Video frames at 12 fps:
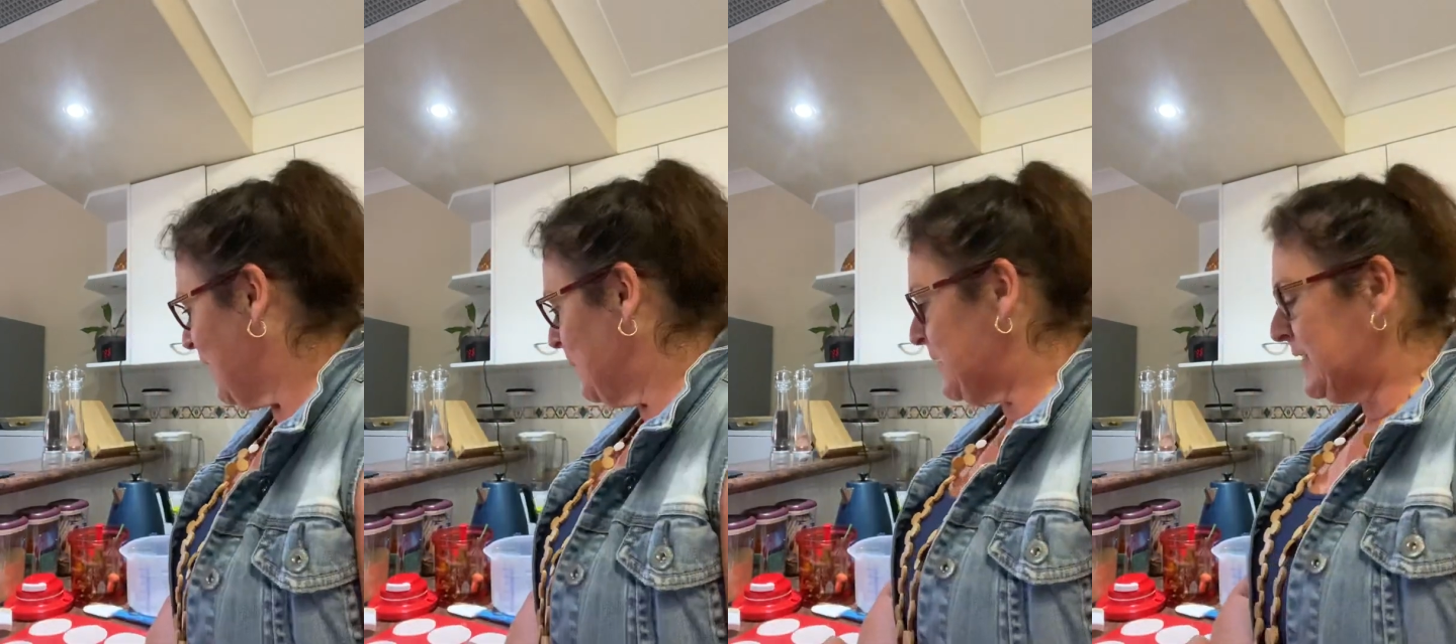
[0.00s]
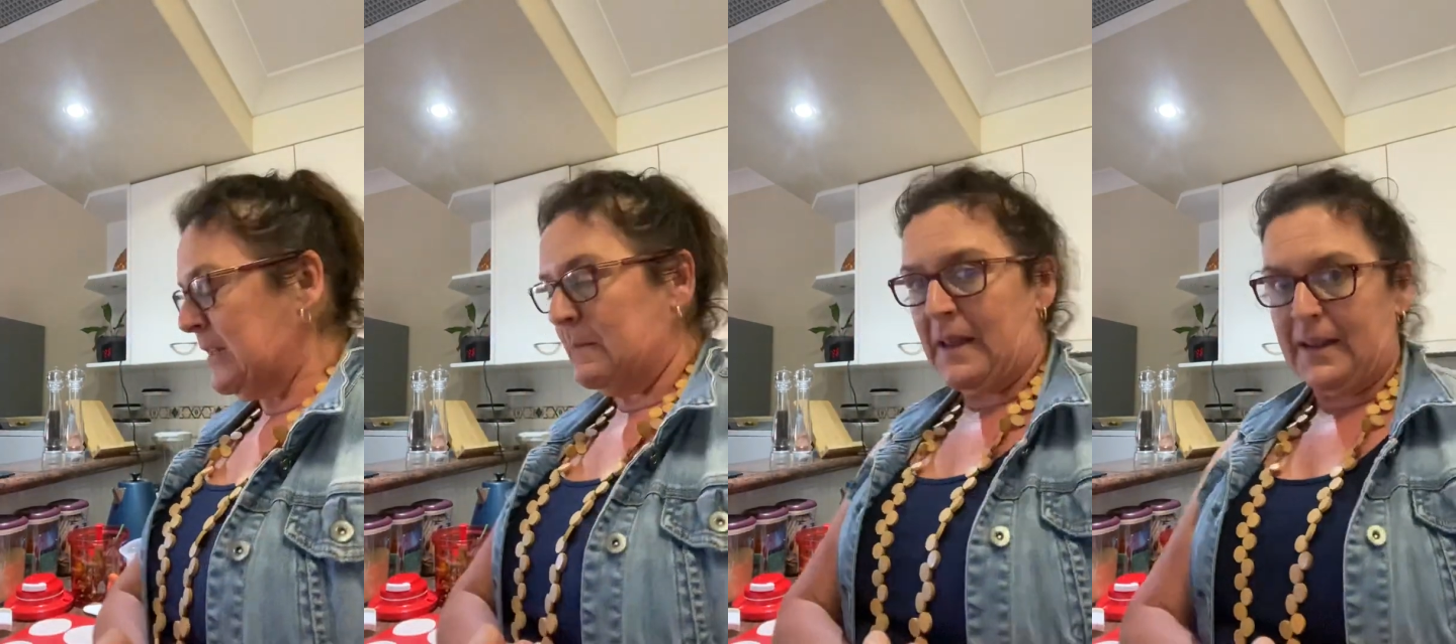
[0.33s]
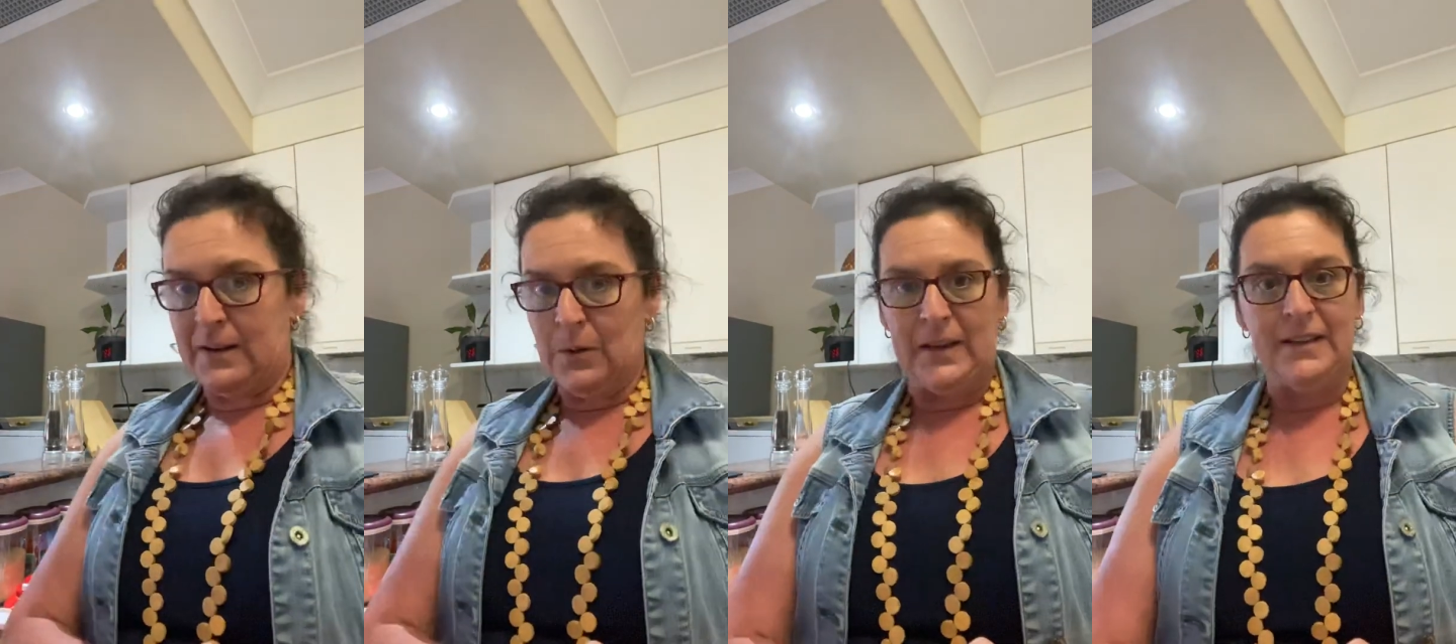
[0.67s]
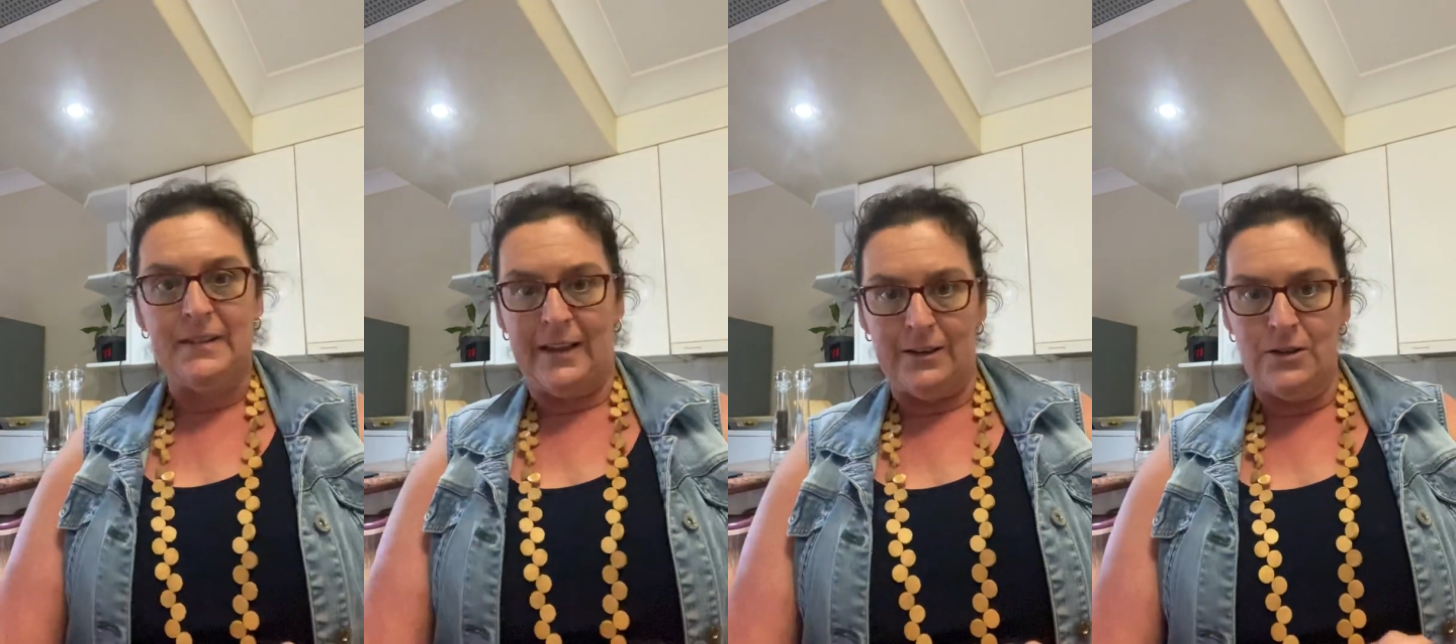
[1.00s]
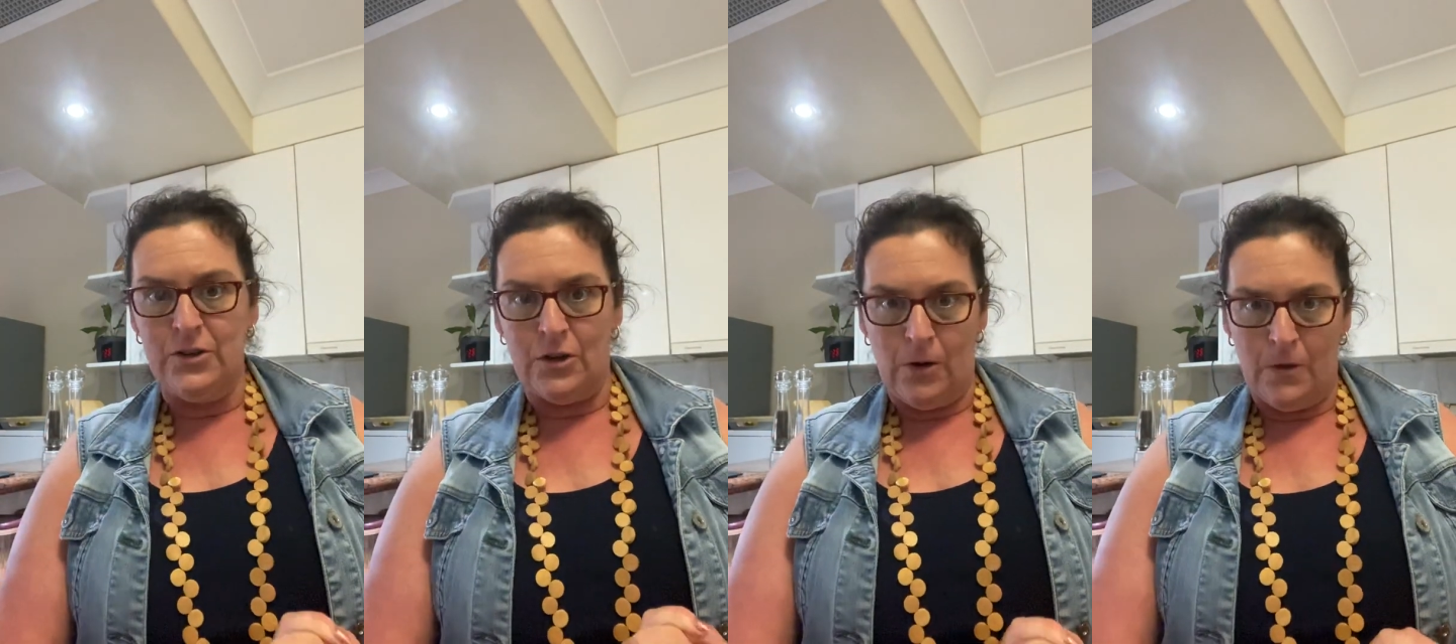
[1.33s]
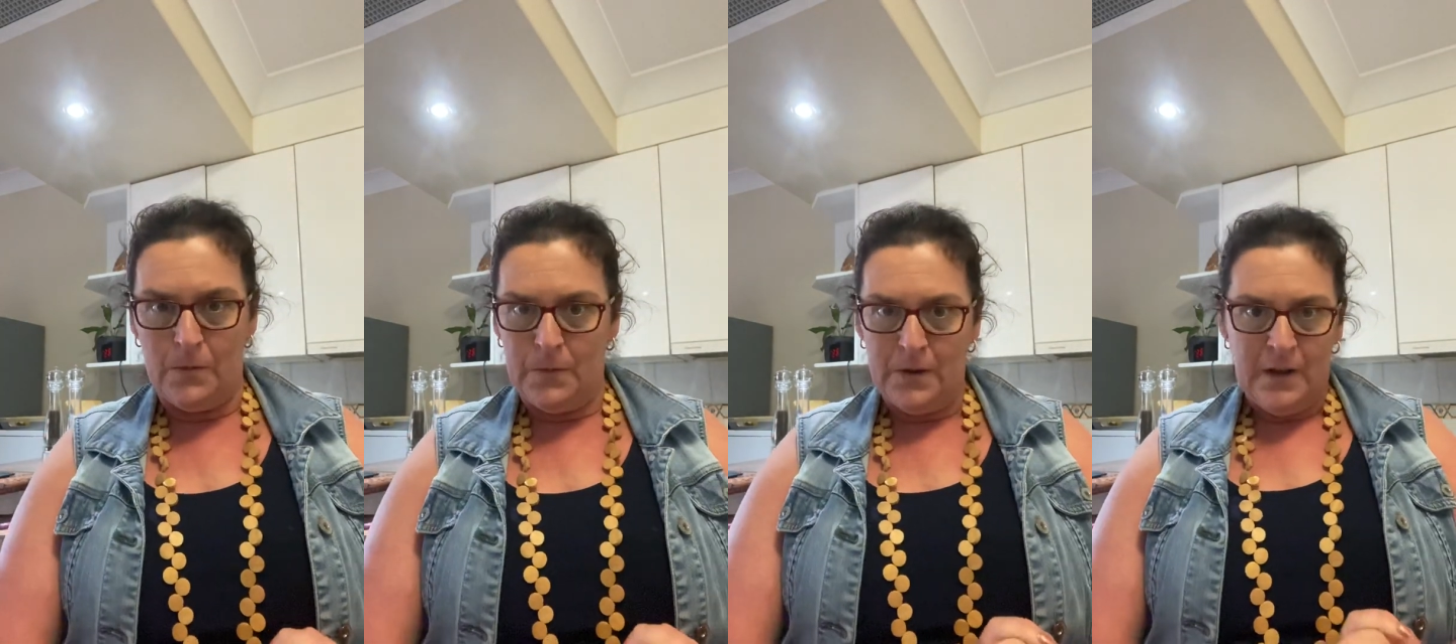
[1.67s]
I'm just going to make a quick lunch
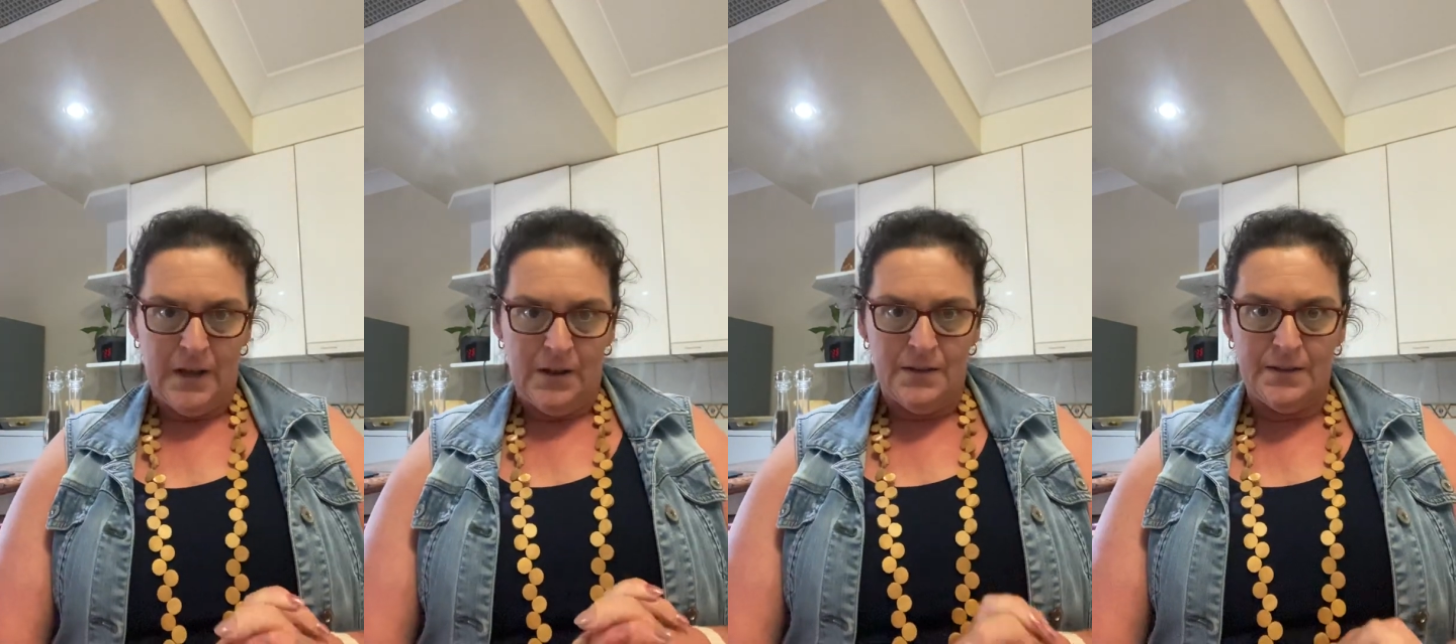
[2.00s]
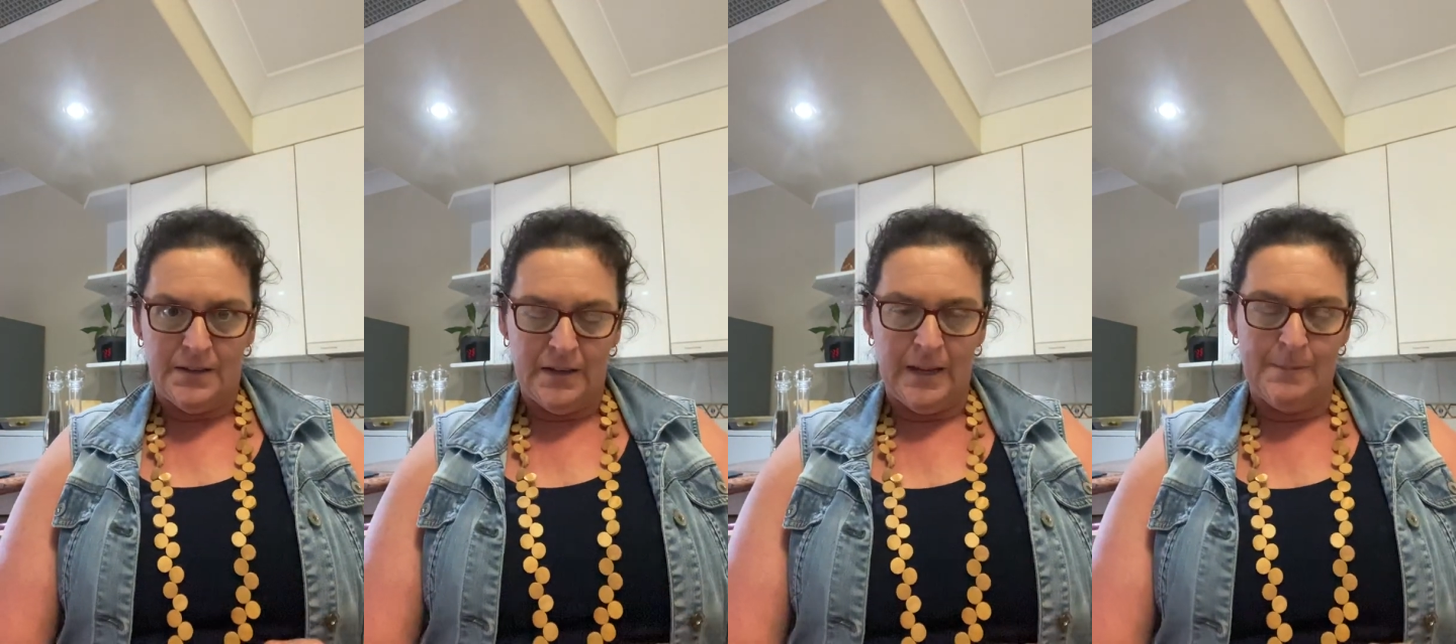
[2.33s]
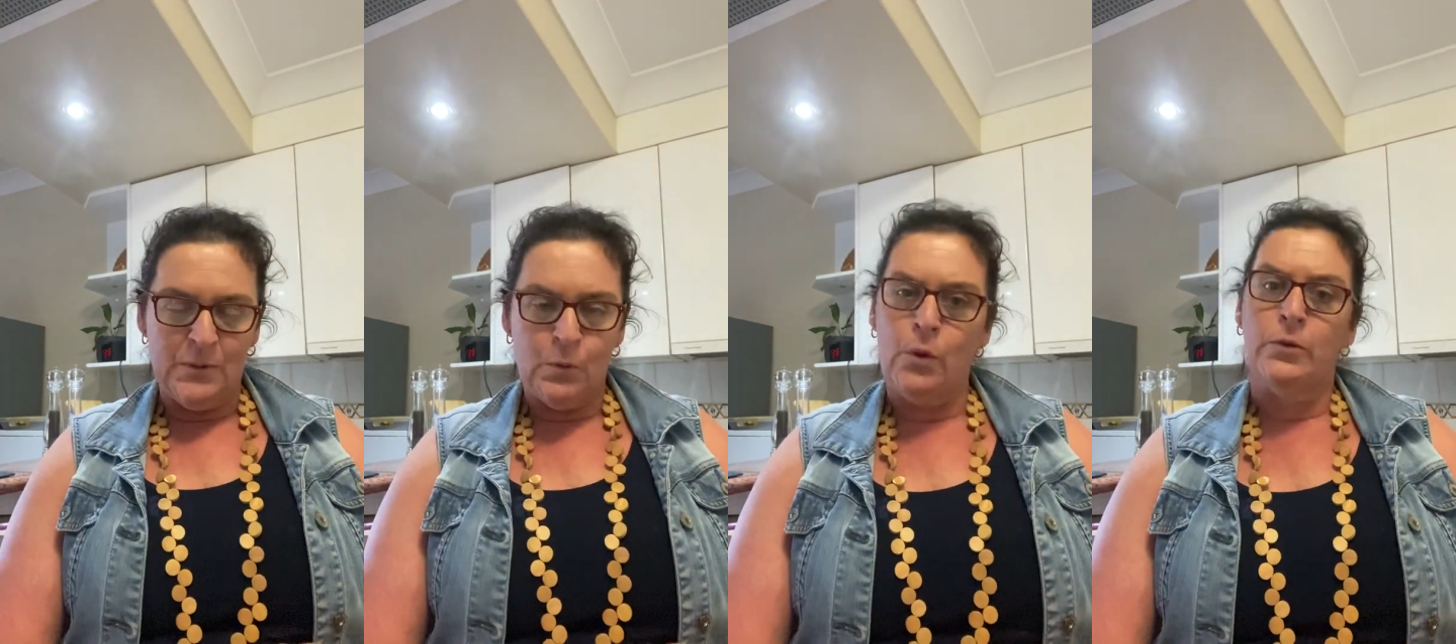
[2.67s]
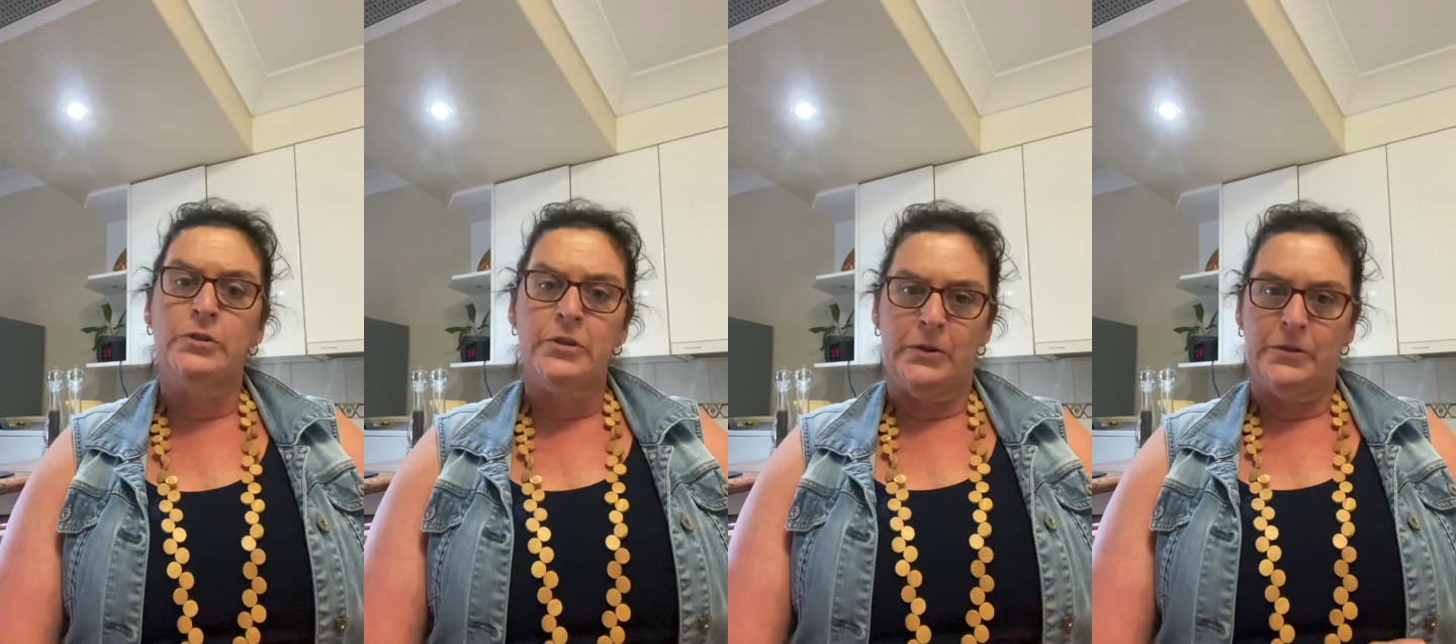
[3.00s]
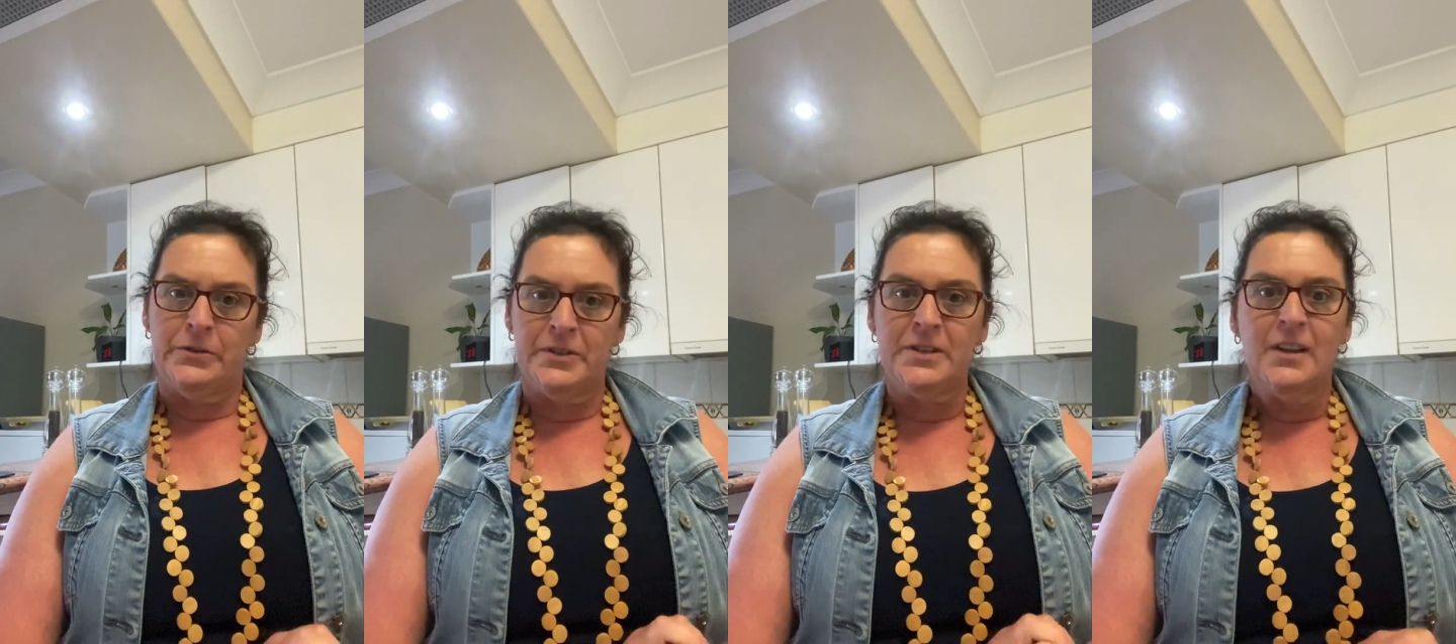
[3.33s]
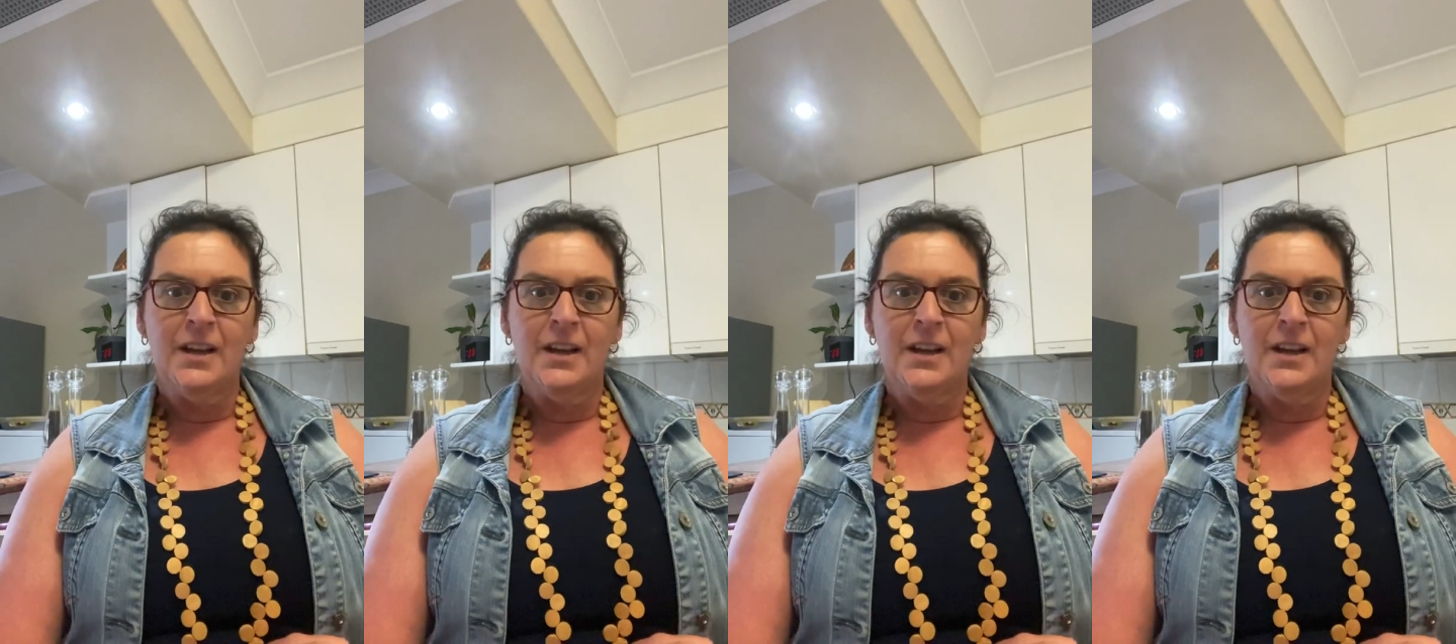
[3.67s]
of steamed wontons.